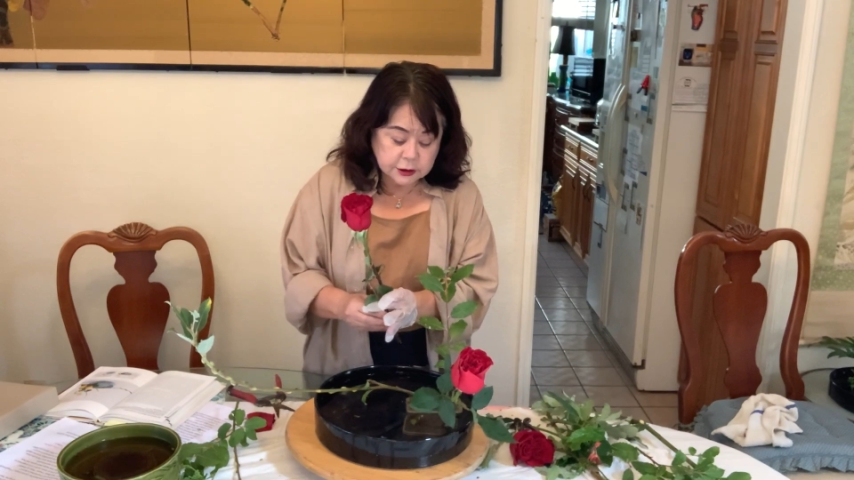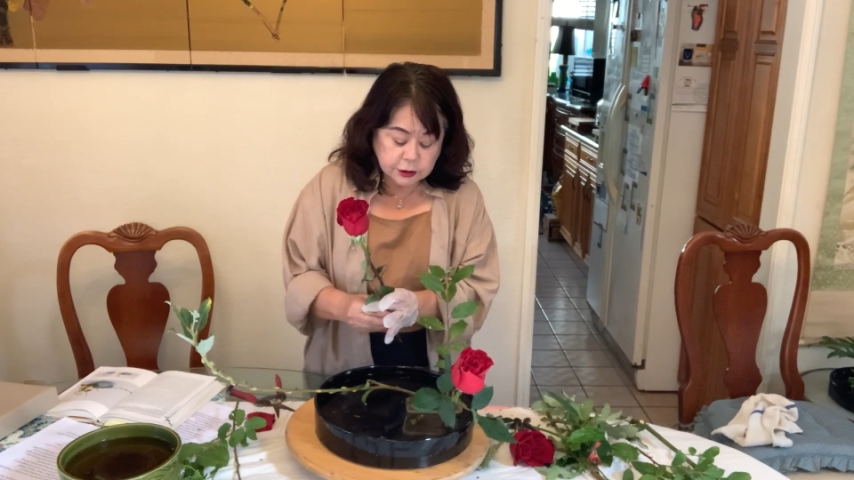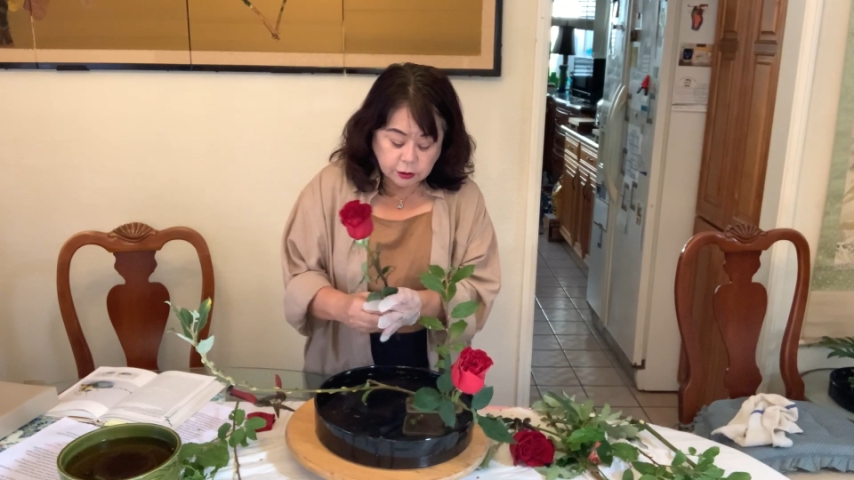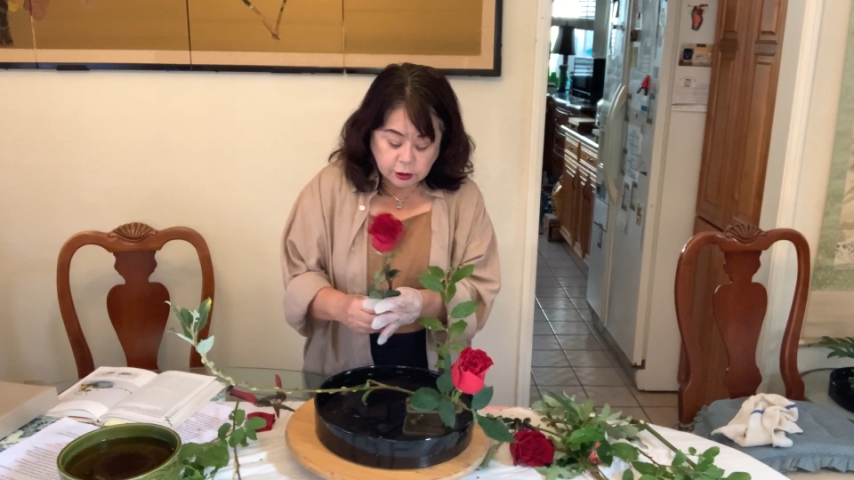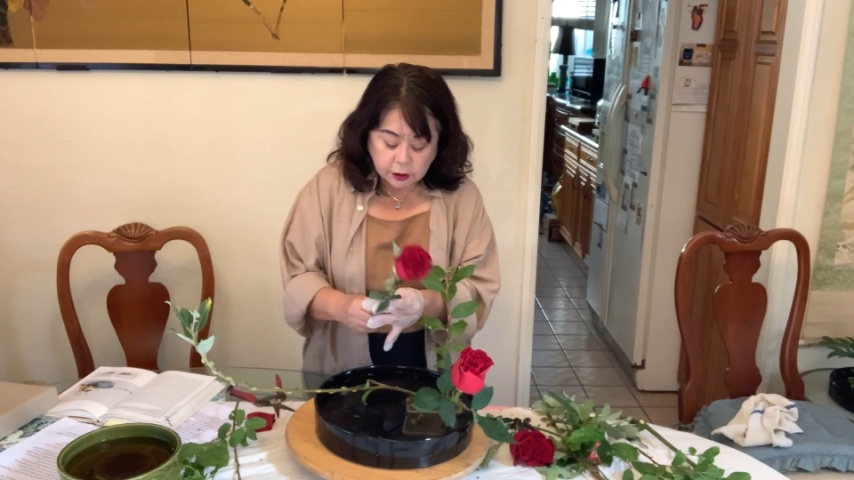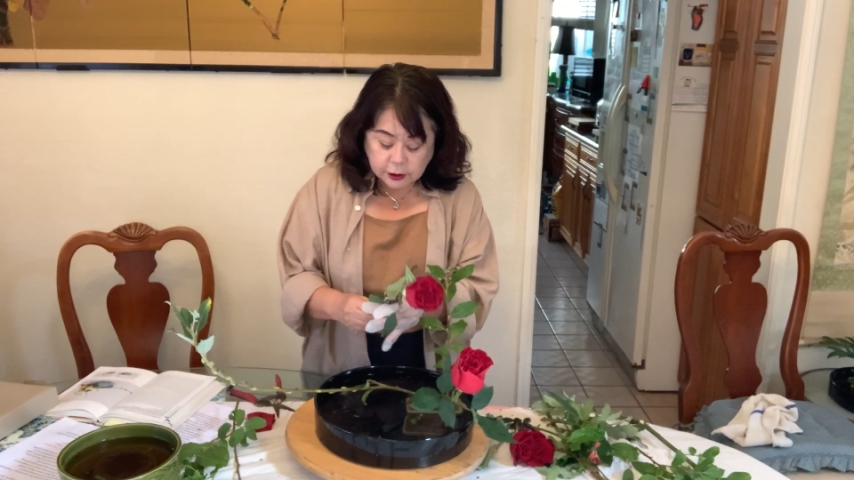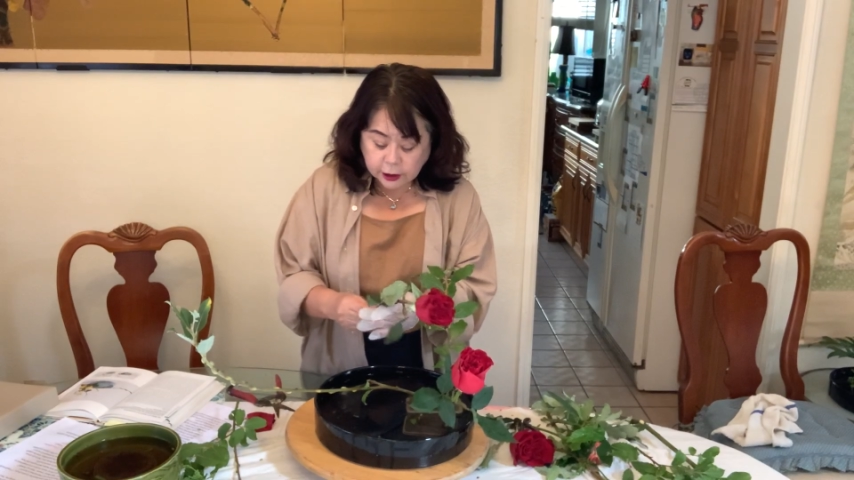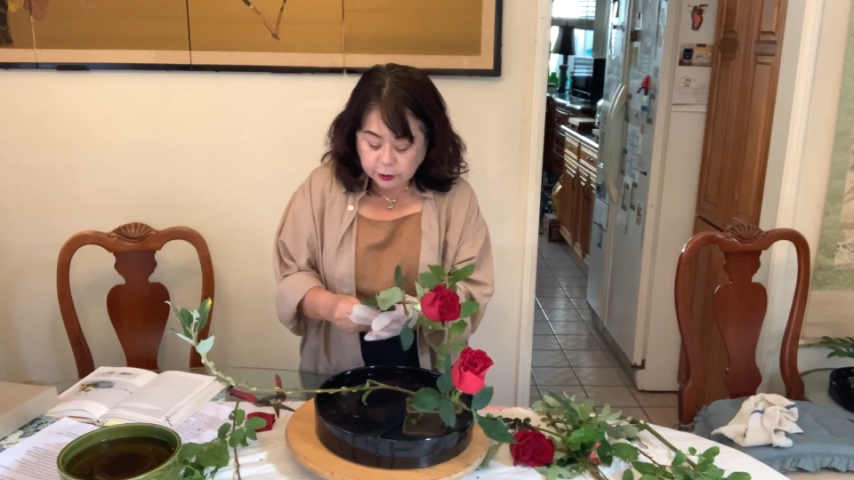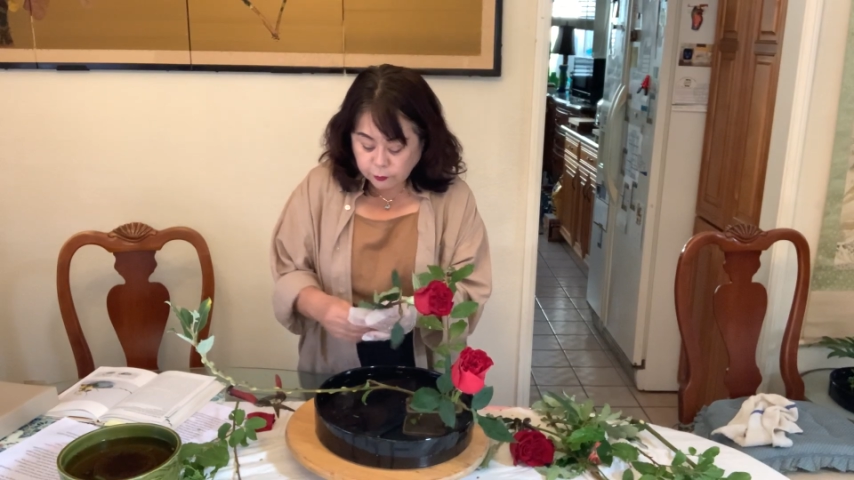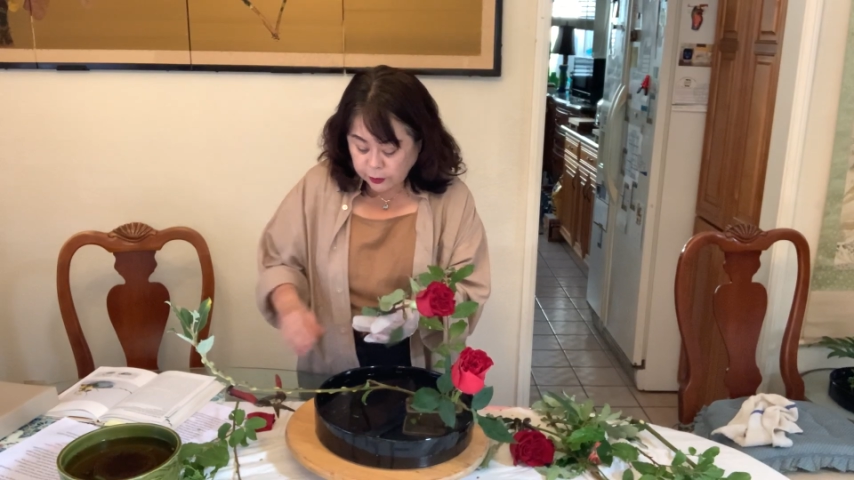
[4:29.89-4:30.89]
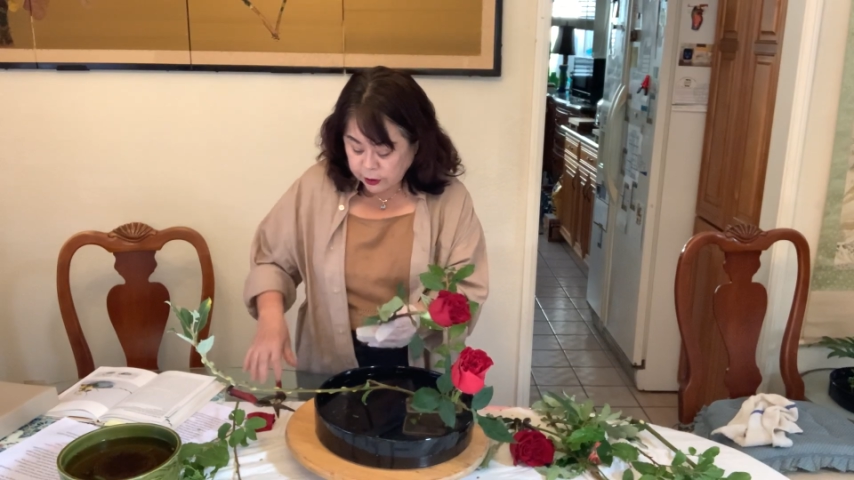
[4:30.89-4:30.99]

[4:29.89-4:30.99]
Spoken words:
So, like,